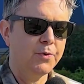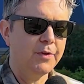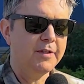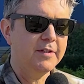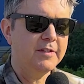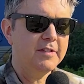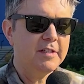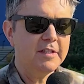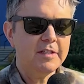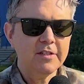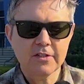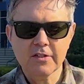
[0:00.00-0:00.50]
the
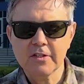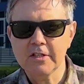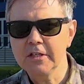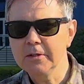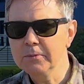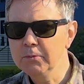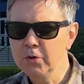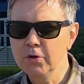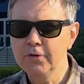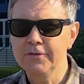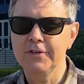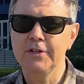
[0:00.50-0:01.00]
DC
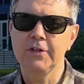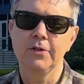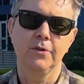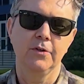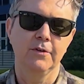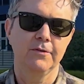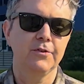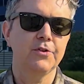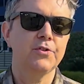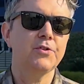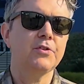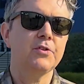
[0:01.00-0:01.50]
movie
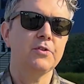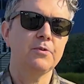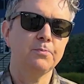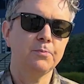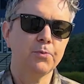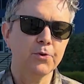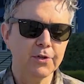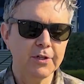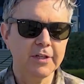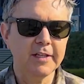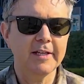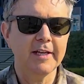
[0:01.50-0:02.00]
universe is
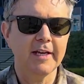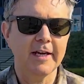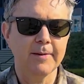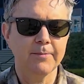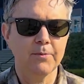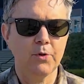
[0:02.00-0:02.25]
pretty damn